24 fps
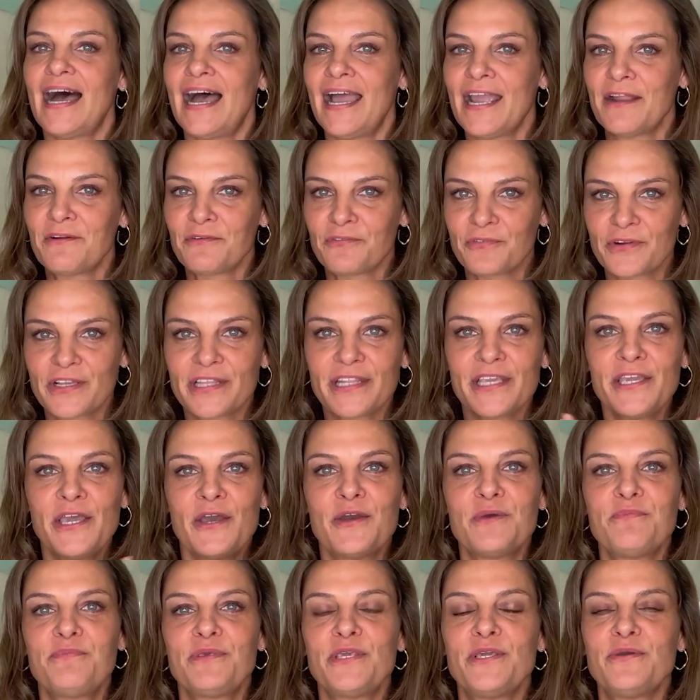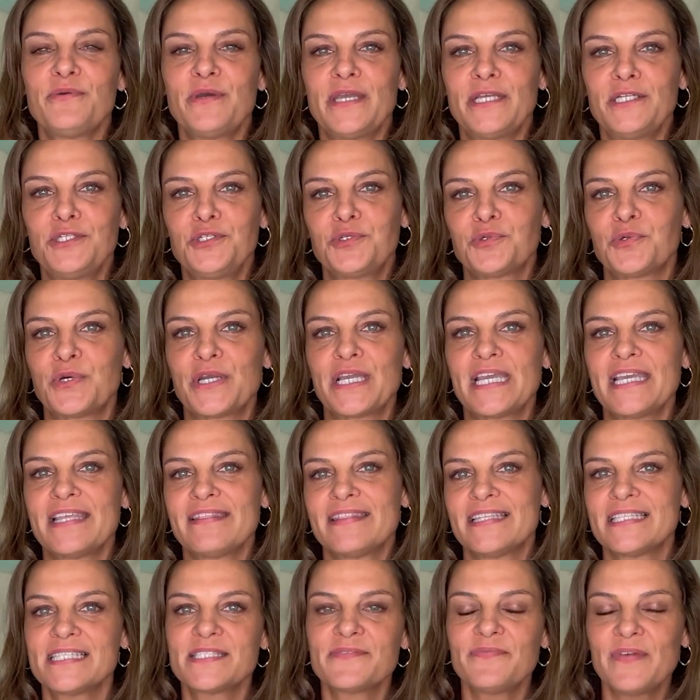I really hope you enjoy
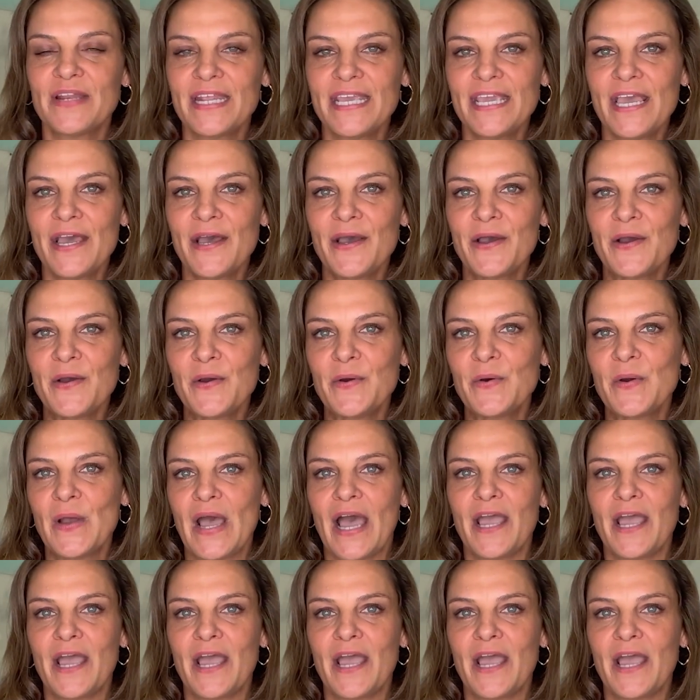this video.